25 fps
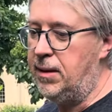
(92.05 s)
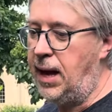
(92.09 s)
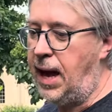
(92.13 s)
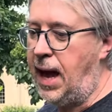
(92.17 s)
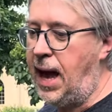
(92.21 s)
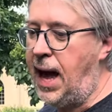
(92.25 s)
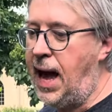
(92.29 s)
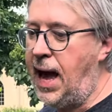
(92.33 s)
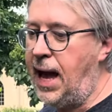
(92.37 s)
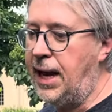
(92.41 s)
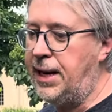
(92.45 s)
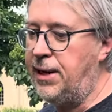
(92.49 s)

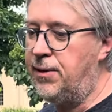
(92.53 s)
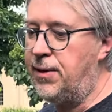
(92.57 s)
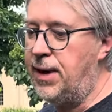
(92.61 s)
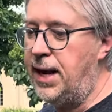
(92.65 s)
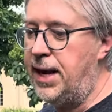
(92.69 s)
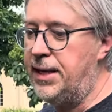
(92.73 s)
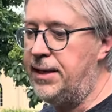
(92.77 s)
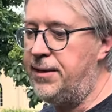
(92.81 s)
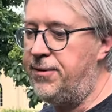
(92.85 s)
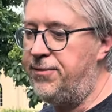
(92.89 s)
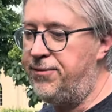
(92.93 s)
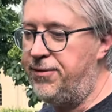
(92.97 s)
higher
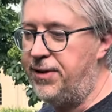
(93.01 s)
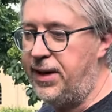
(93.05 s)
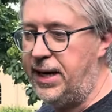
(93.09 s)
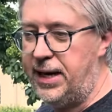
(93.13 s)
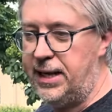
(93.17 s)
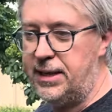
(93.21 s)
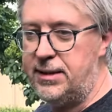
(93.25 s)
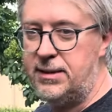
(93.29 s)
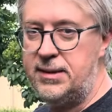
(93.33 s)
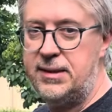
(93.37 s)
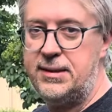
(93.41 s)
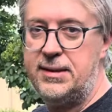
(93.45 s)
end
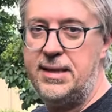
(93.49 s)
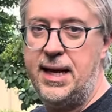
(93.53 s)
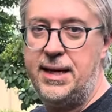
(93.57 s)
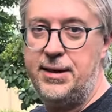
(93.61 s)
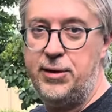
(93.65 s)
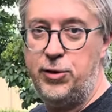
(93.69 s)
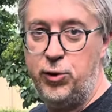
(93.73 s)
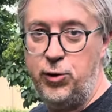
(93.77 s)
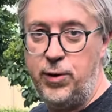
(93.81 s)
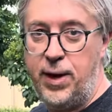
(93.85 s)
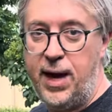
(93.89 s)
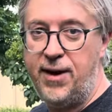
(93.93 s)
figs
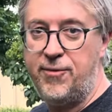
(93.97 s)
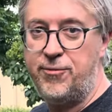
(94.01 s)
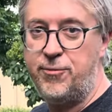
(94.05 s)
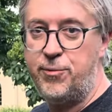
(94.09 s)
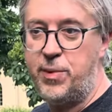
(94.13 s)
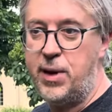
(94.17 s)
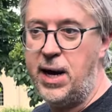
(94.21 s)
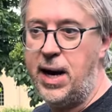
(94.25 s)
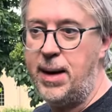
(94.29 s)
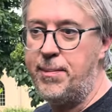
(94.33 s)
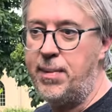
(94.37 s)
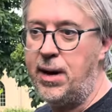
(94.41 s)
that do have
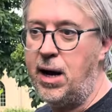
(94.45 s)
Breba